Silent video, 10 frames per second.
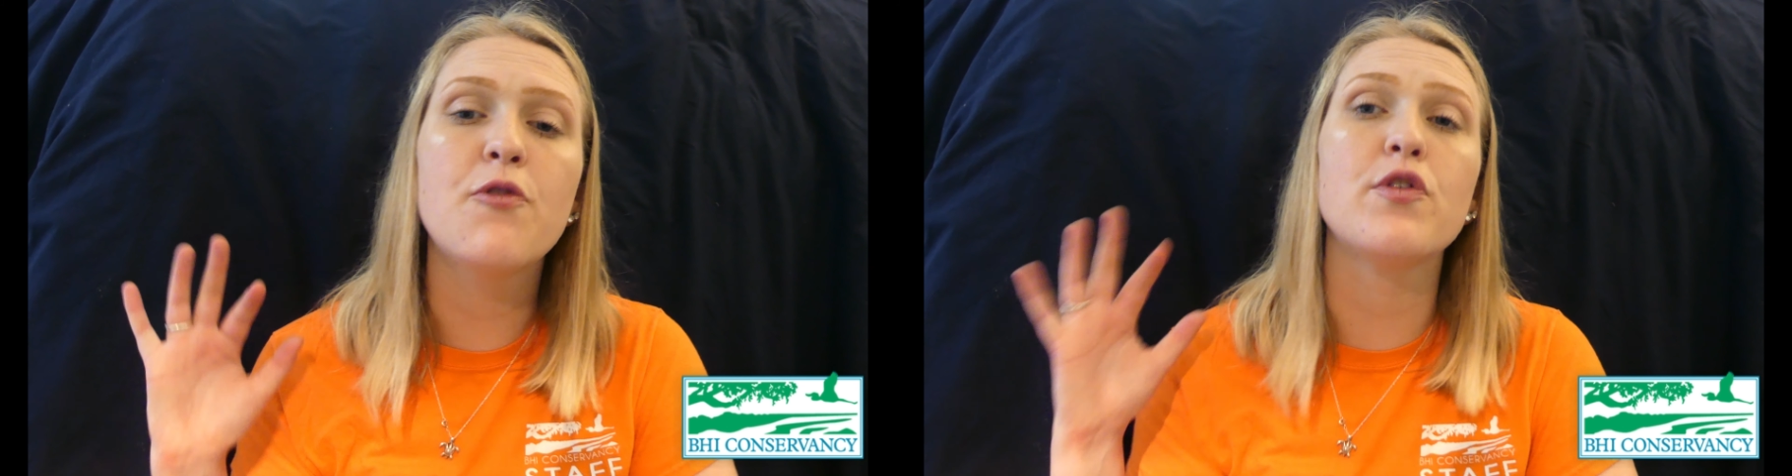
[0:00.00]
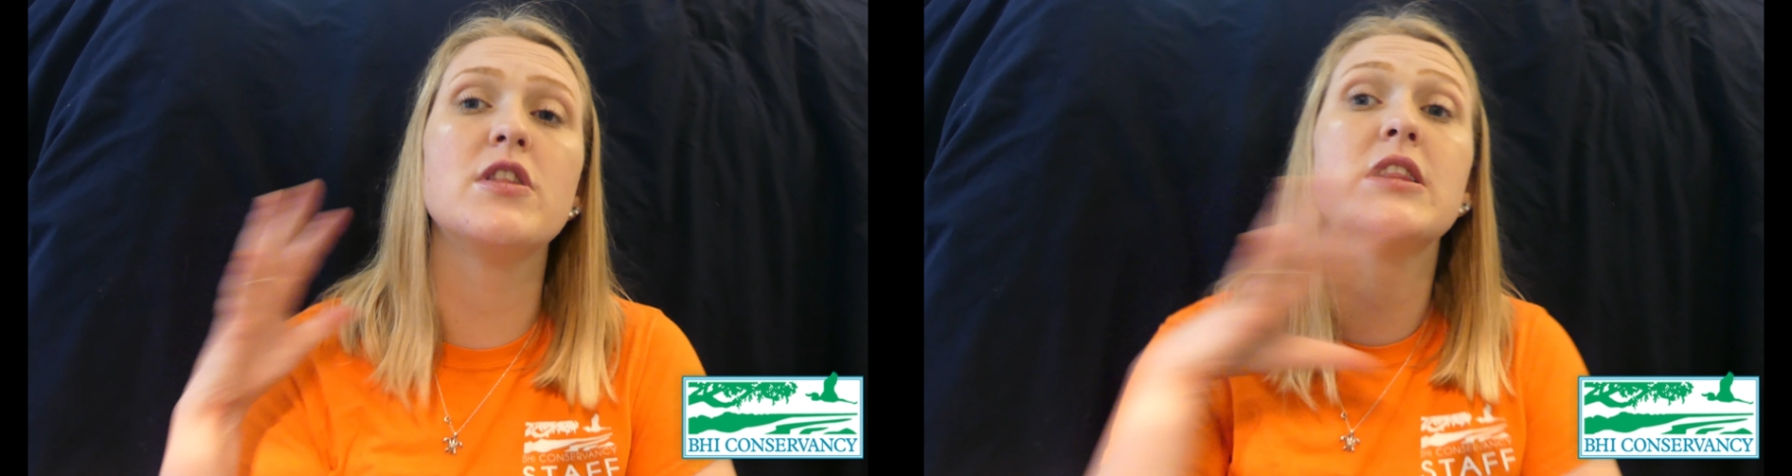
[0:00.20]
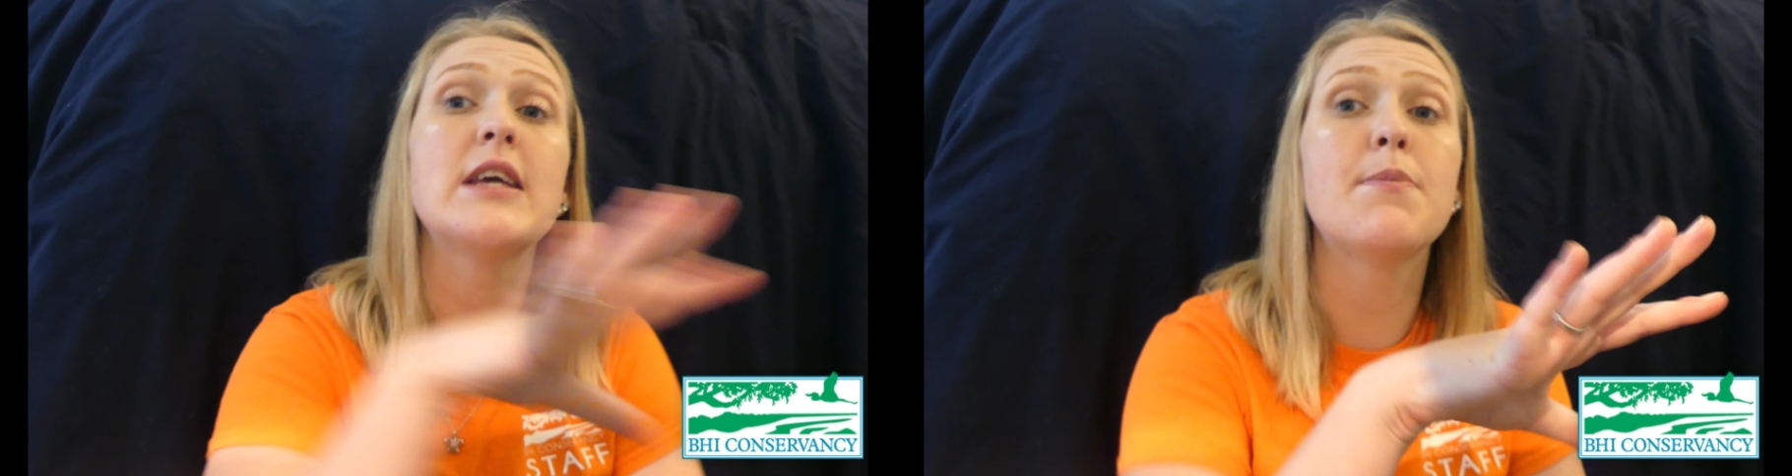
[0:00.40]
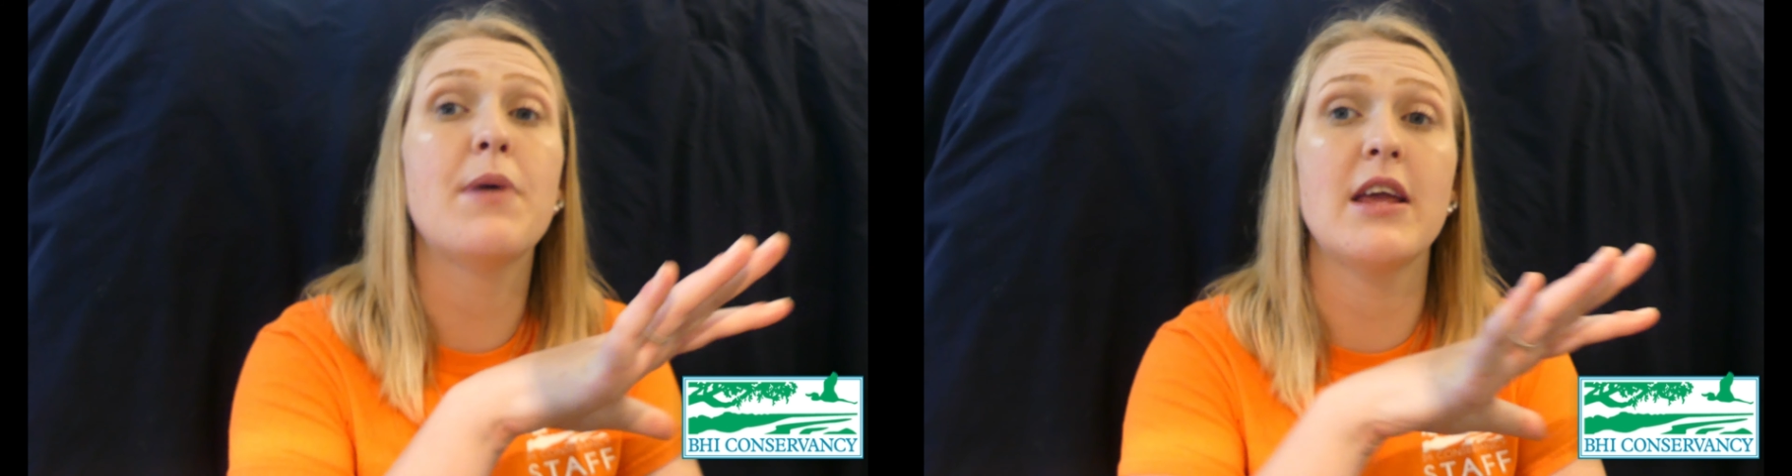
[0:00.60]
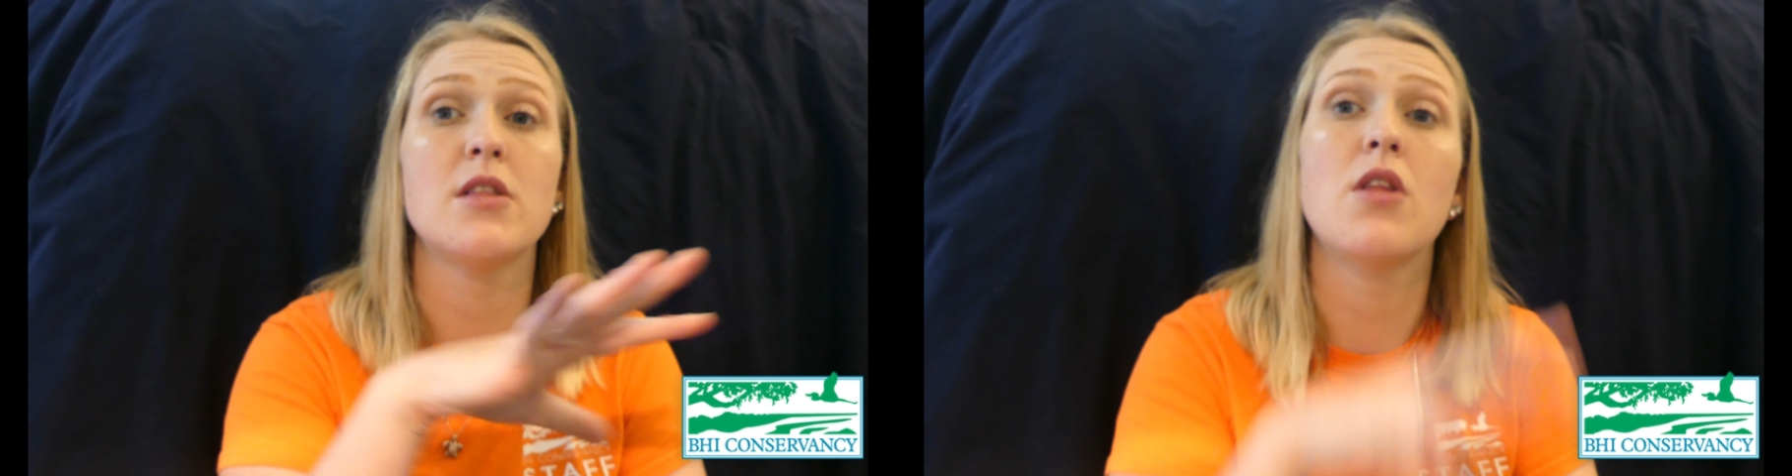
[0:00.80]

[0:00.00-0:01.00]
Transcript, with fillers: for leaping